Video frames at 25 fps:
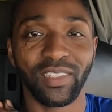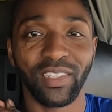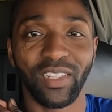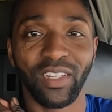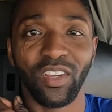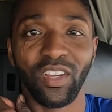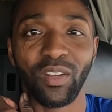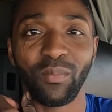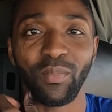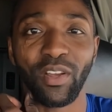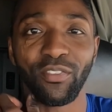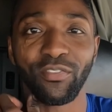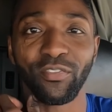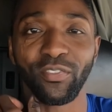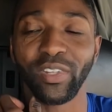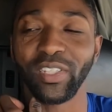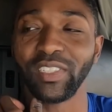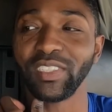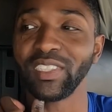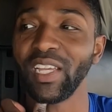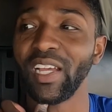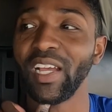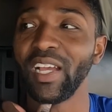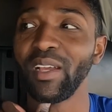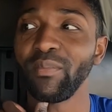You know, in my
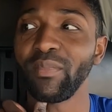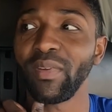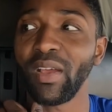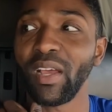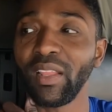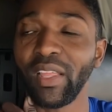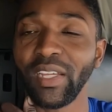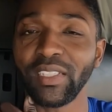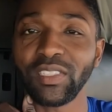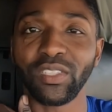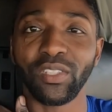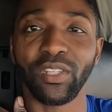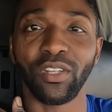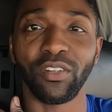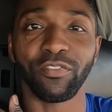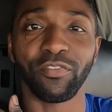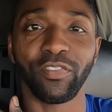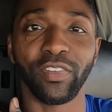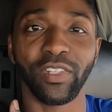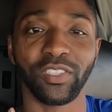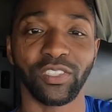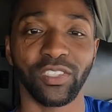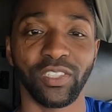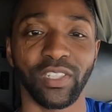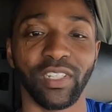free time I like to go
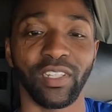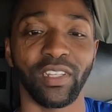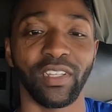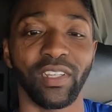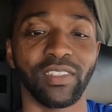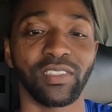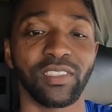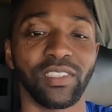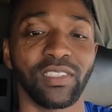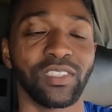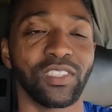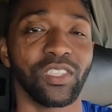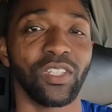fishing and hunting,